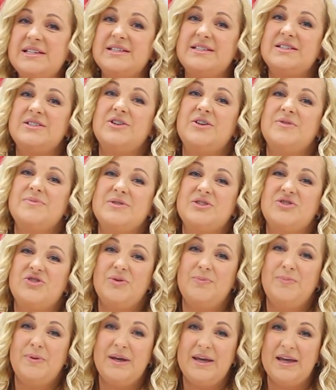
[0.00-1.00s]
it stops
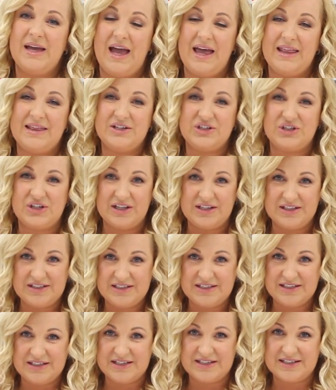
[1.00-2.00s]
dripping and the
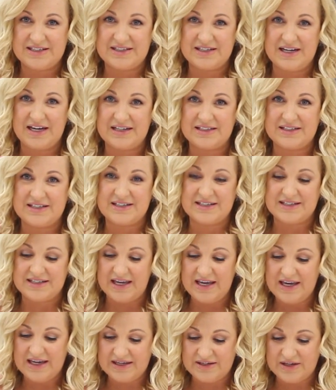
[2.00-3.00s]
gelatin has started to
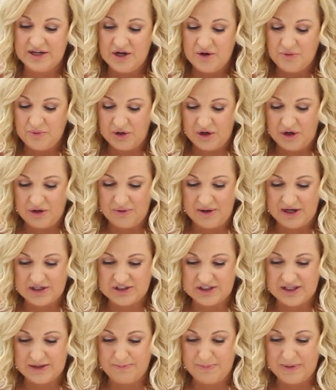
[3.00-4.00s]
set, we're going to
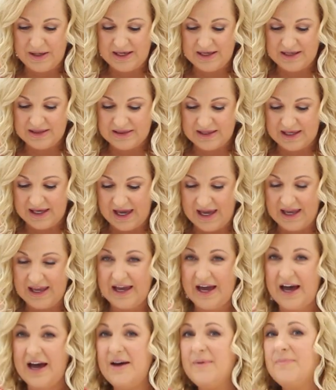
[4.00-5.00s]
actually pick the cake
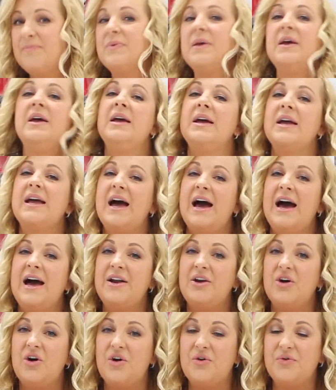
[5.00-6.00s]
up,
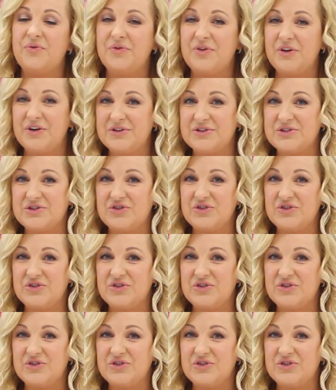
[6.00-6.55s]
cut off those